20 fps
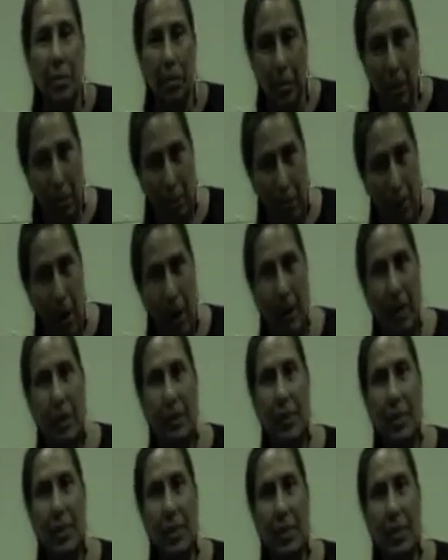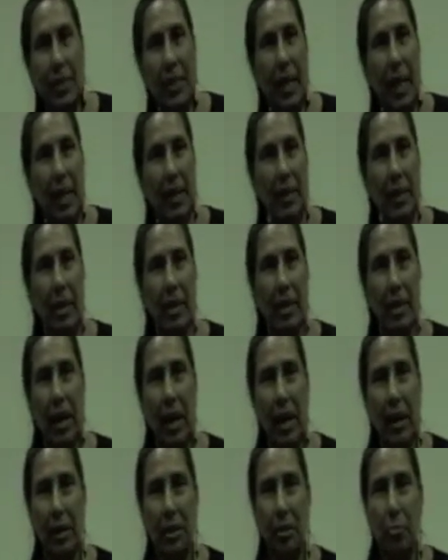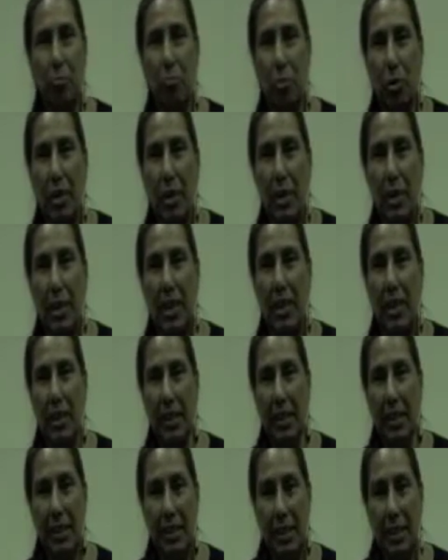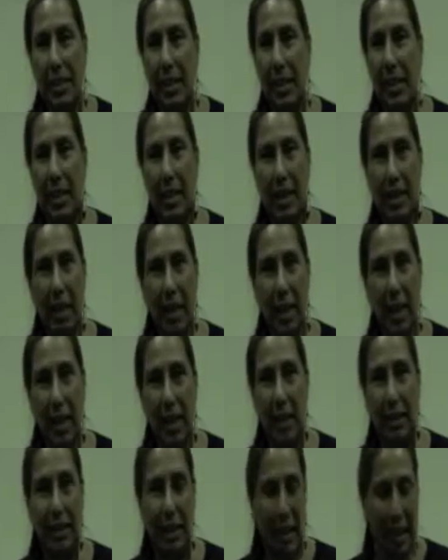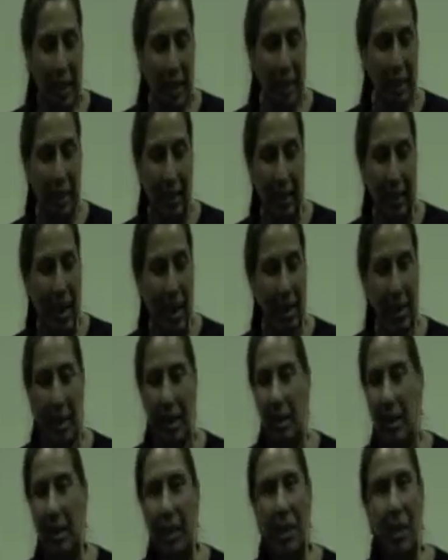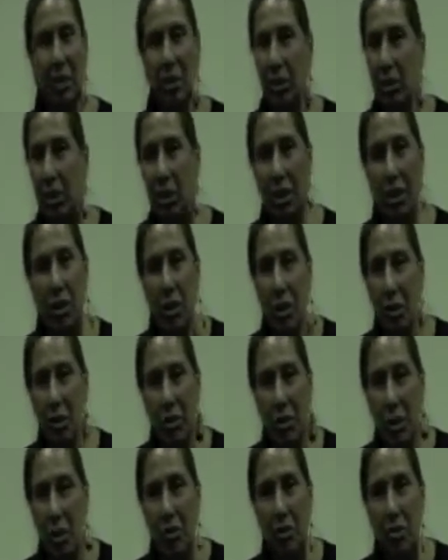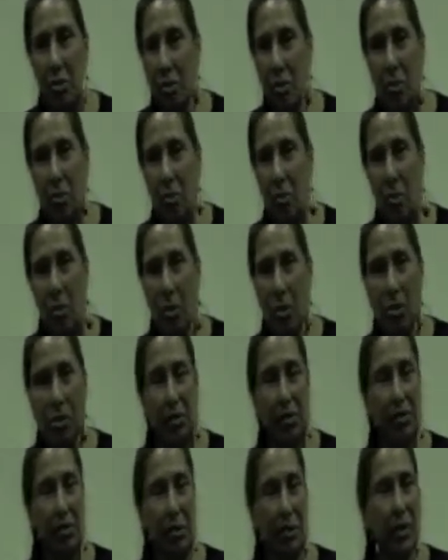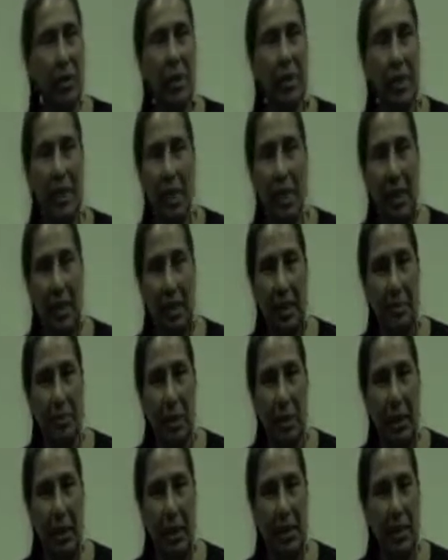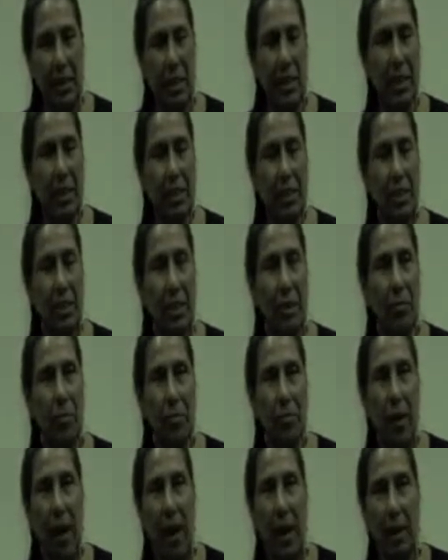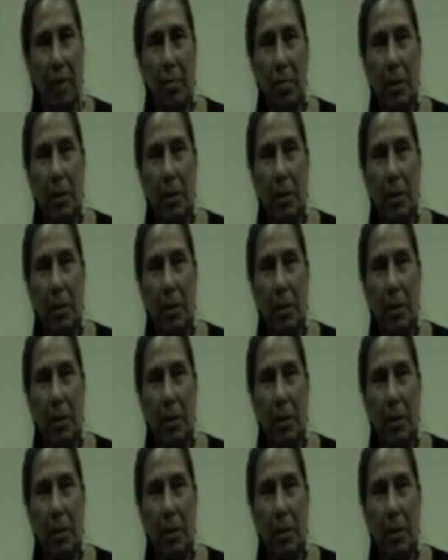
But Poncas just sat there and had to breathe this. And it literally goes into the pores of your skin because it is so fine.